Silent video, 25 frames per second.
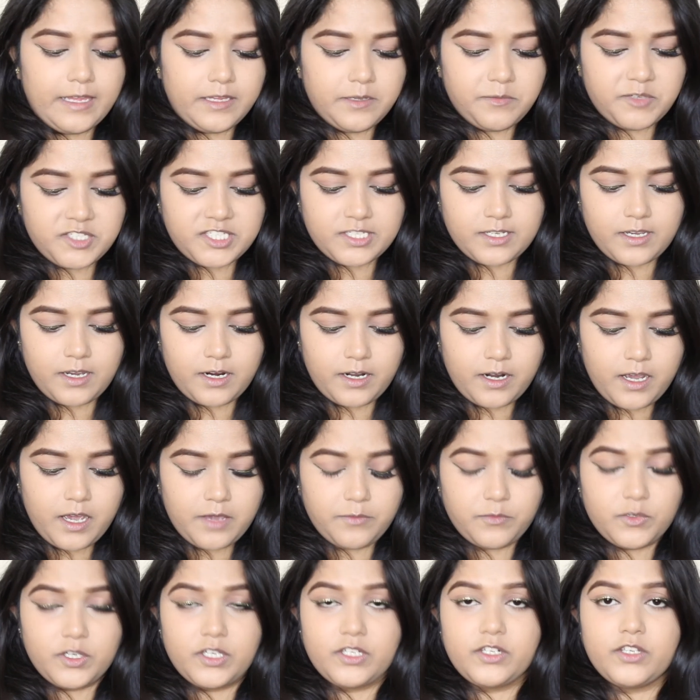And the mascara
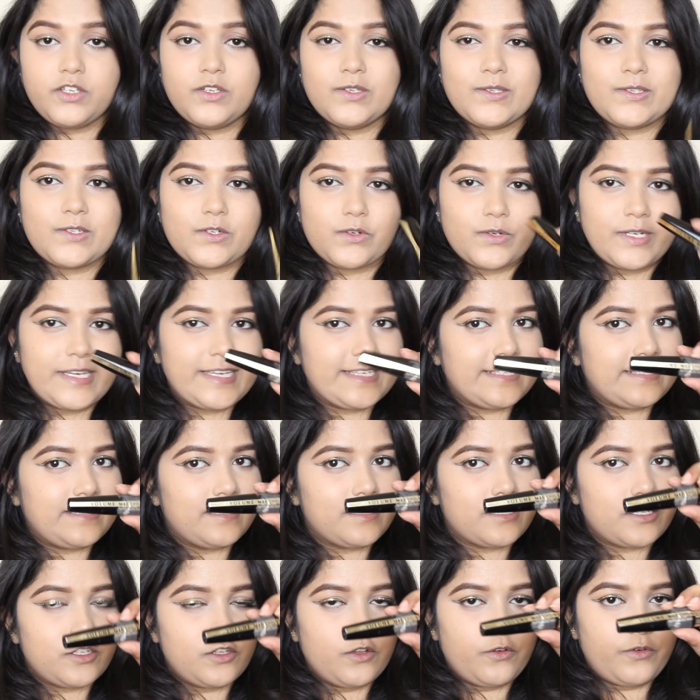I'm going to use today is
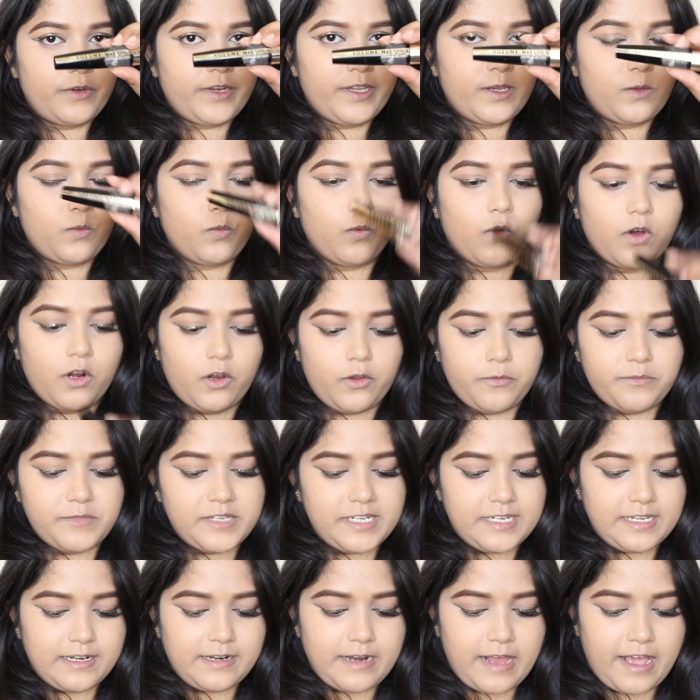this L'Oreal Volume
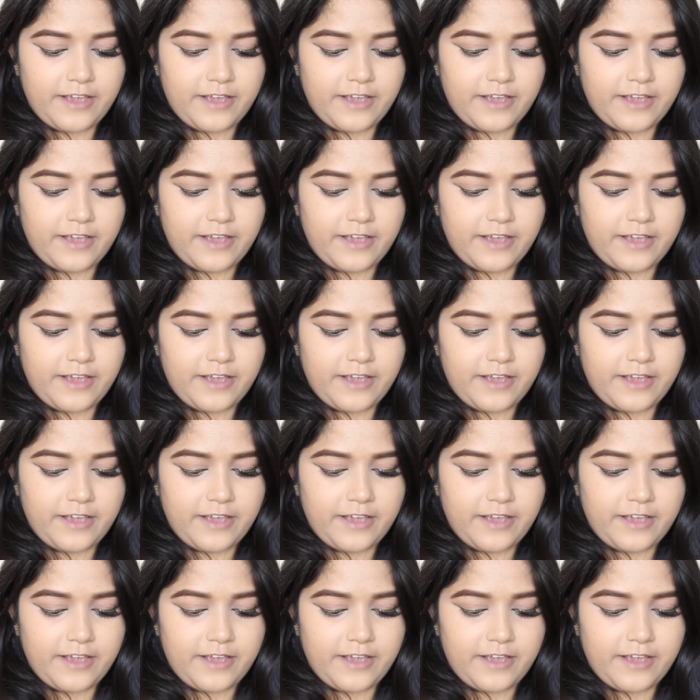Million